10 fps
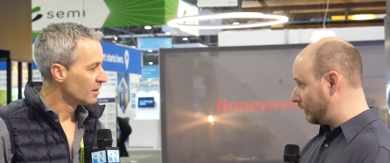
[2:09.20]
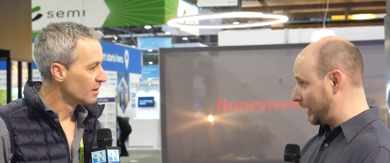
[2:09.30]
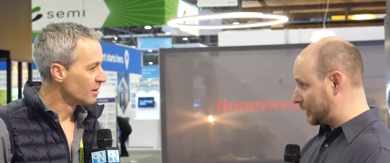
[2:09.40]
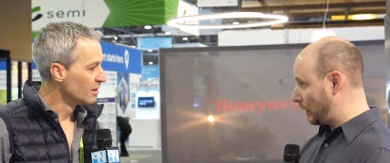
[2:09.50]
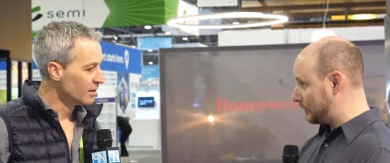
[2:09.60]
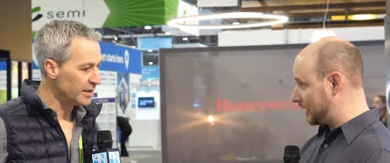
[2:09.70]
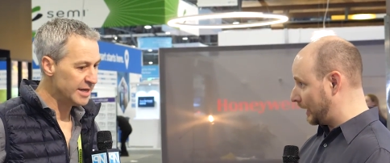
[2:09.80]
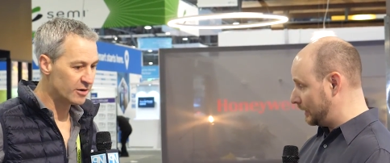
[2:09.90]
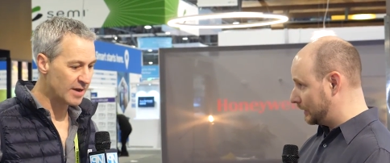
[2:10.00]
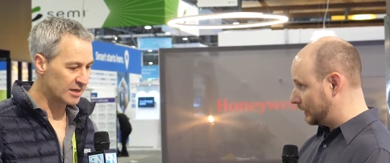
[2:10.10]
Speaker 1: EcoVacs website.
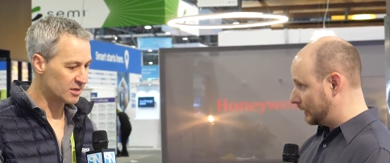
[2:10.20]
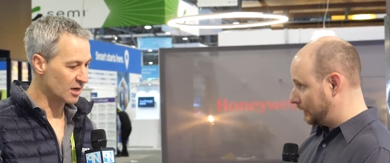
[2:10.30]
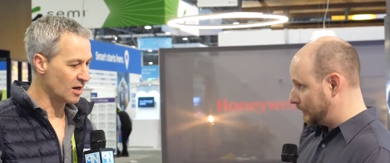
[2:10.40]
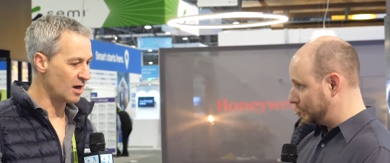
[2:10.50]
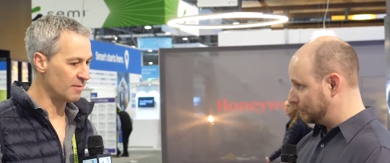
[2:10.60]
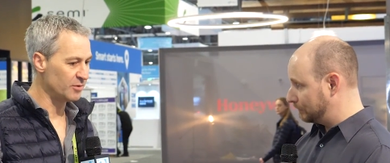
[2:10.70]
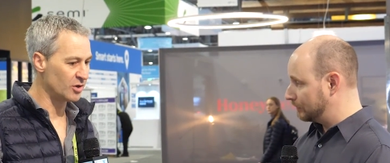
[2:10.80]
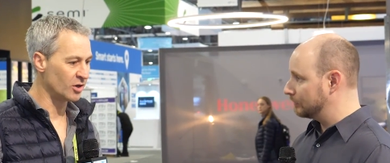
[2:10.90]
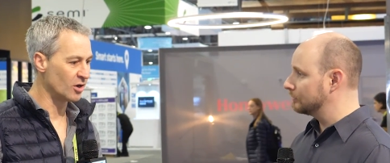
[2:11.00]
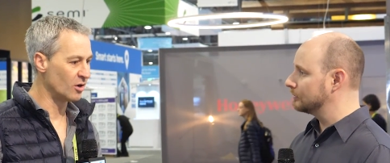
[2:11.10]
EcoVacs dot com. You
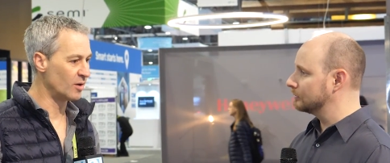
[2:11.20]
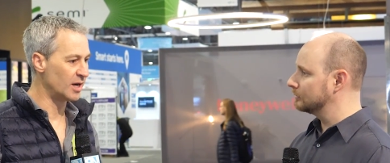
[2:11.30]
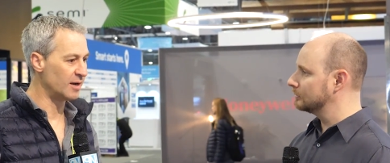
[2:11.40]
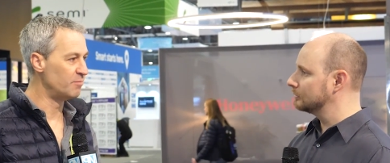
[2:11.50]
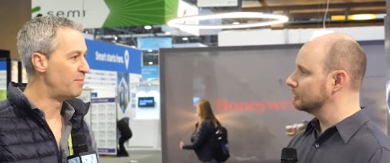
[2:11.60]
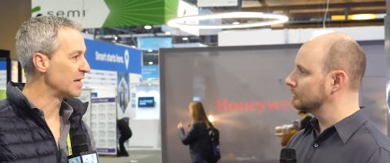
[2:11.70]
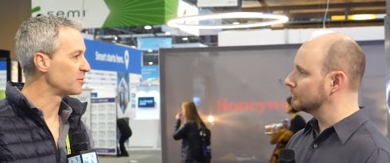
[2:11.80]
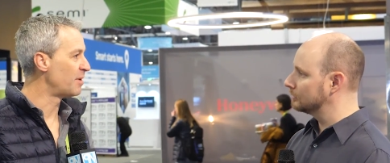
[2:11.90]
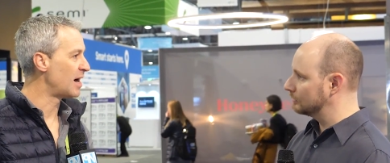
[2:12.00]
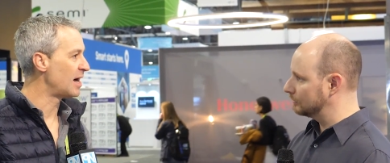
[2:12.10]
can go uh, Best
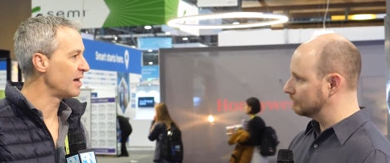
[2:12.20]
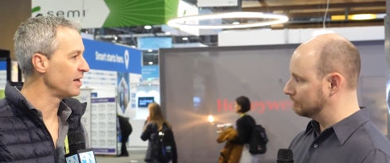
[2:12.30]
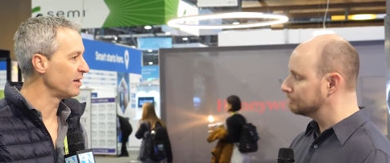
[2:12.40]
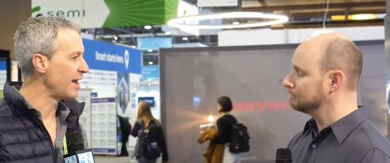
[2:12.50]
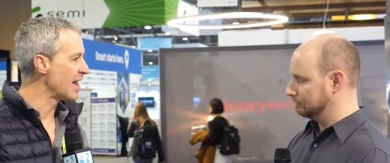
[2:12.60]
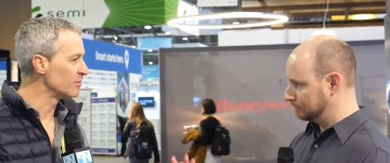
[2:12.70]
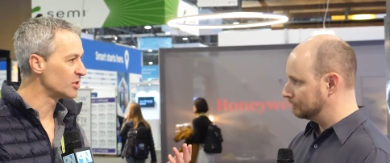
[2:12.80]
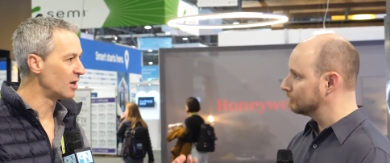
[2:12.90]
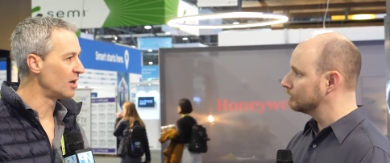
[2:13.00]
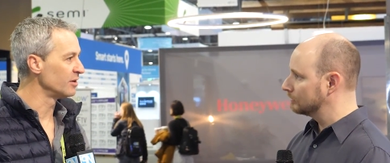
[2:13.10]
Buy,
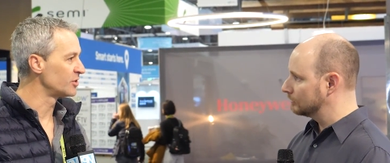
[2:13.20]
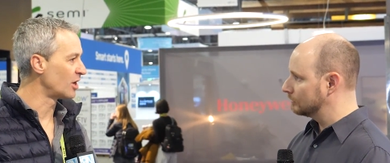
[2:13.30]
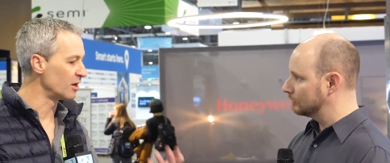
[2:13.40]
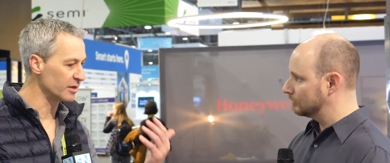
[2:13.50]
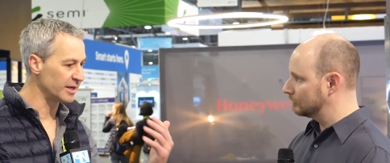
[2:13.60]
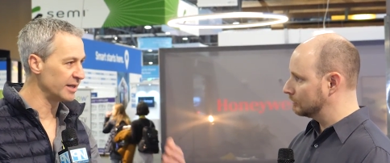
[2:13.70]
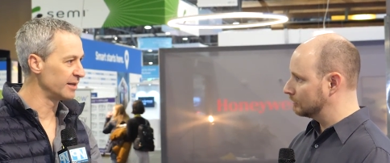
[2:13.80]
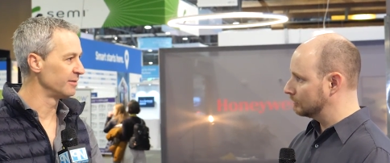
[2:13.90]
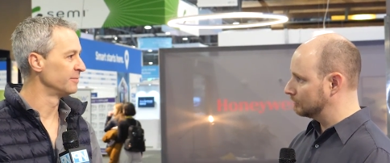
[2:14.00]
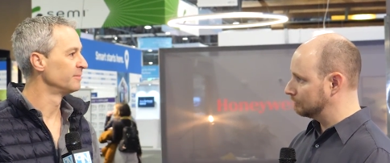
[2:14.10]
Amazon, Target.
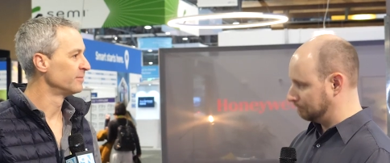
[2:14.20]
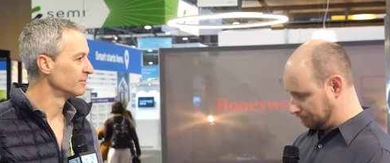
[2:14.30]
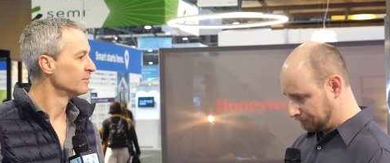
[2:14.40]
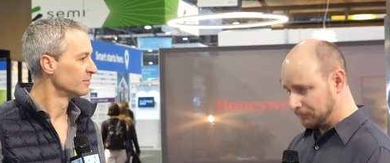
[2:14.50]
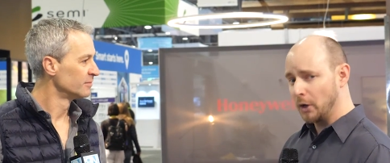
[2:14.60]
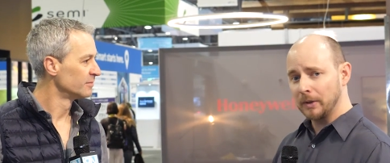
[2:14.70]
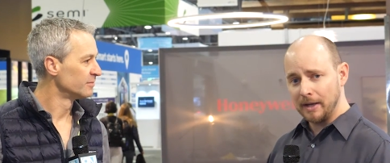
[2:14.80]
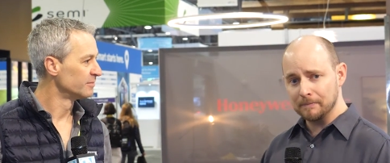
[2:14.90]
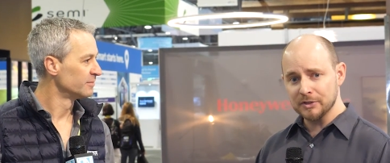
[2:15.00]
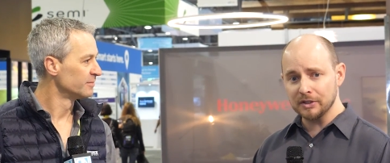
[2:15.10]

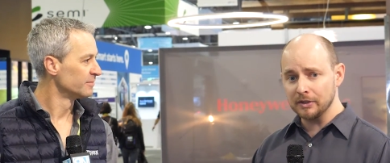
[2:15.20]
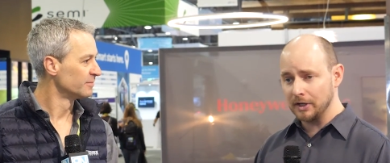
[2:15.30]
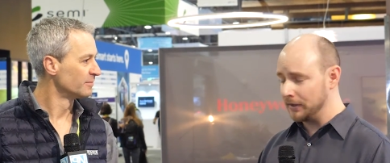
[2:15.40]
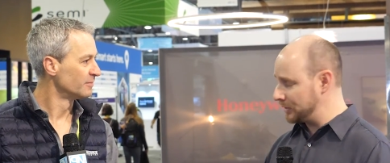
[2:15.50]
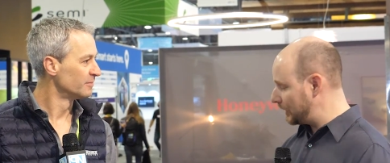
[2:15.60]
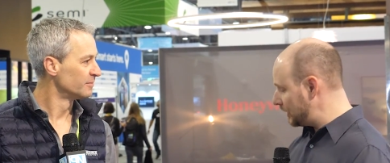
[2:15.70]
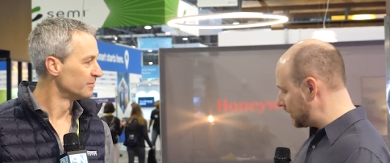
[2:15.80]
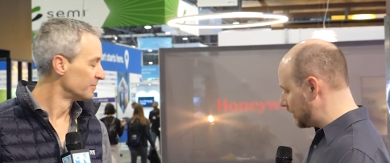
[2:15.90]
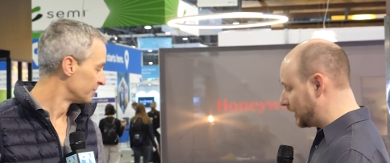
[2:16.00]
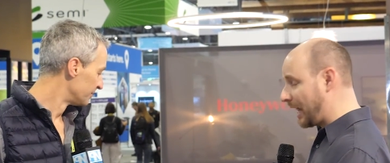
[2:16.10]
Okay,
Speaker 2: so there you go. So this is
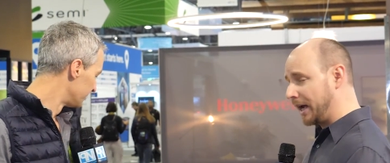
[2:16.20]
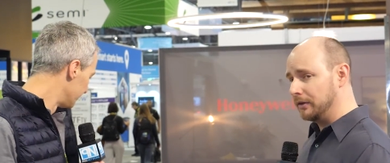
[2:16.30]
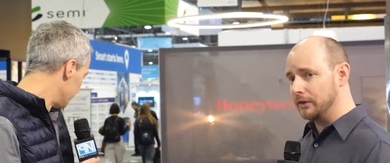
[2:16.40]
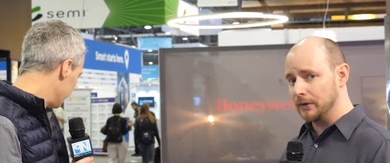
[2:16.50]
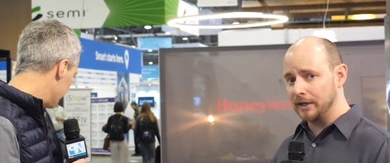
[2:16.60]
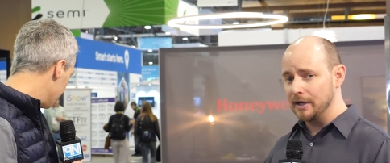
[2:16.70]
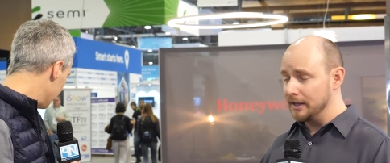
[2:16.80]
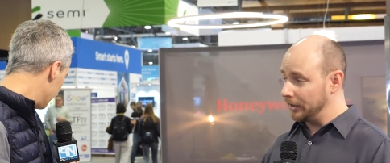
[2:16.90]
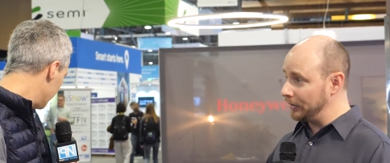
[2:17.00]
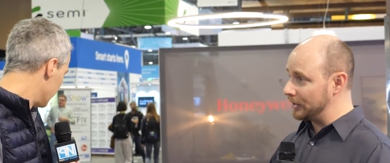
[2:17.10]
the nine thirty.
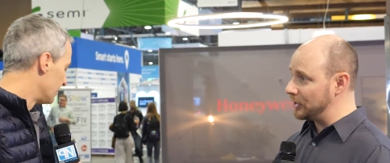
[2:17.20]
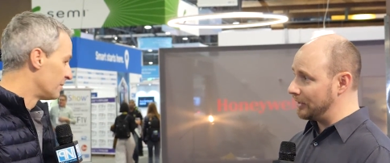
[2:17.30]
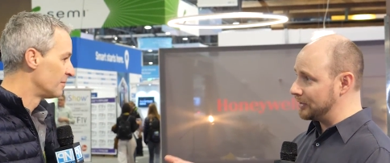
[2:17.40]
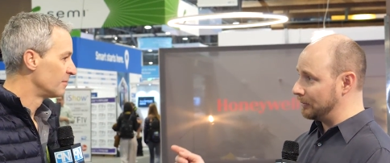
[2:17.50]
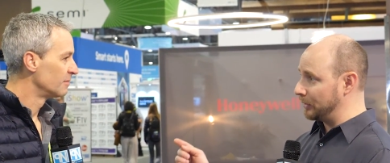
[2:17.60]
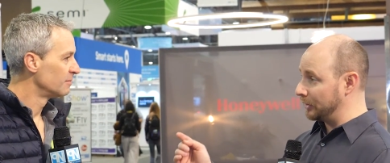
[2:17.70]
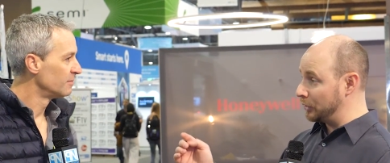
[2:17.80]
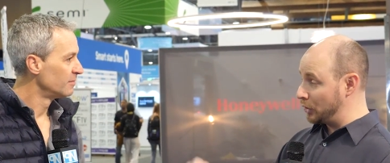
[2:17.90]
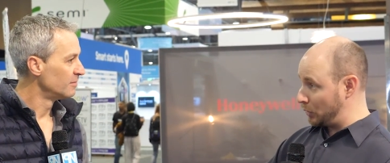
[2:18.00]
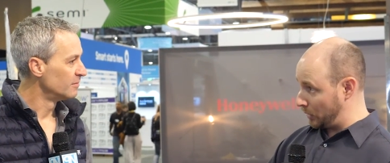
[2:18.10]
Now you actually have something
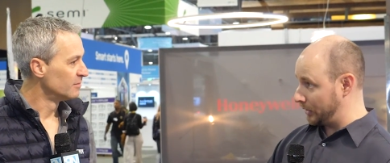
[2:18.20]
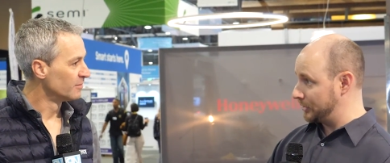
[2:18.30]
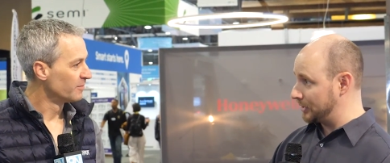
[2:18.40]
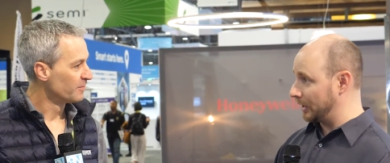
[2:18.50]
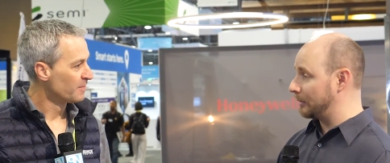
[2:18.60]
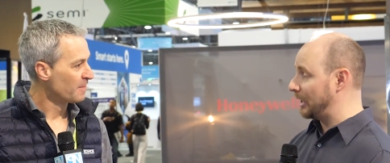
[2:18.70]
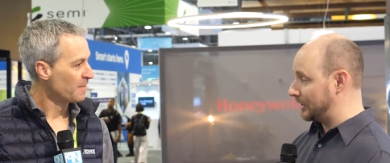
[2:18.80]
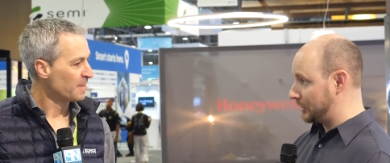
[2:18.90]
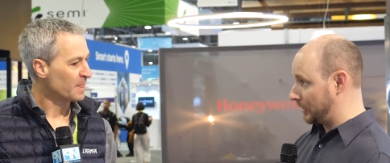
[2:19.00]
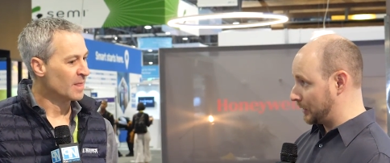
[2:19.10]
newer to talk about
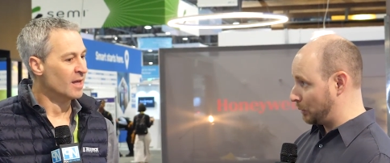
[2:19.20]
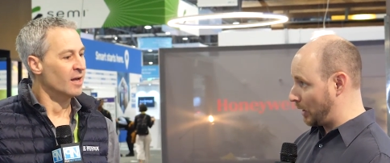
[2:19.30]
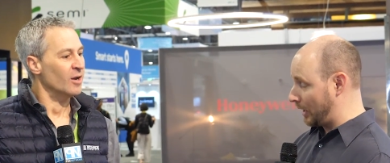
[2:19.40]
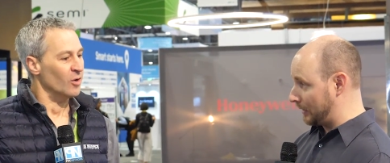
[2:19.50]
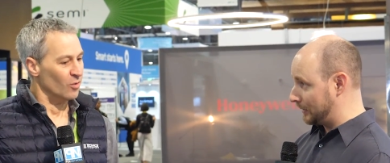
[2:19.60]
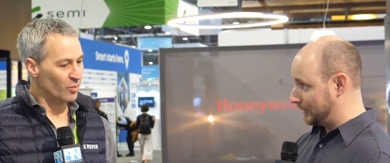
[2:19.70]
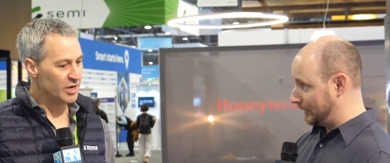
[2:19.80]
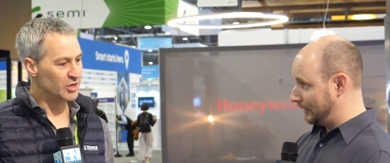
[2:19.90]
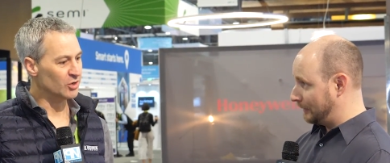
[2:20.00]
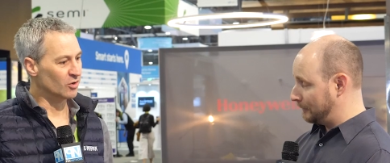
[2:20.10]
this year as well.
Speaker 1: We
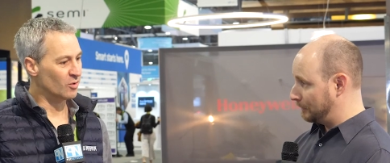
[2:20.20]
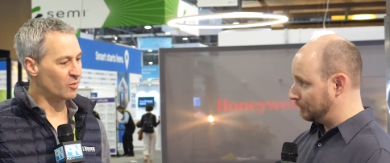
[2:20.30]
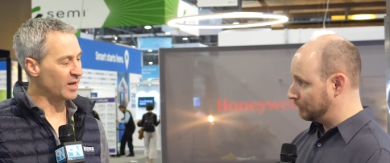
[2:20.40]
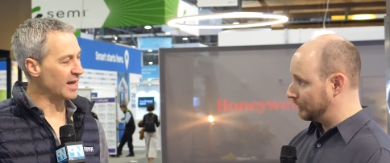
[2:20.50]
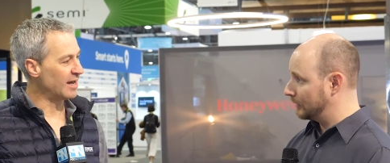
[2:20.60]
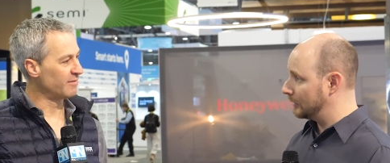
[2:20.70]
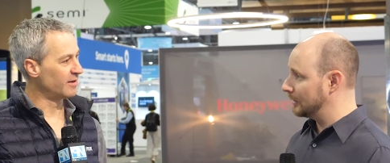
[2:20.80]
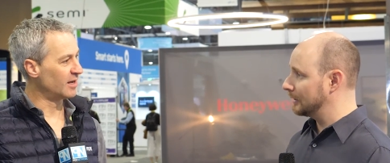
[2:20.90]
do. We have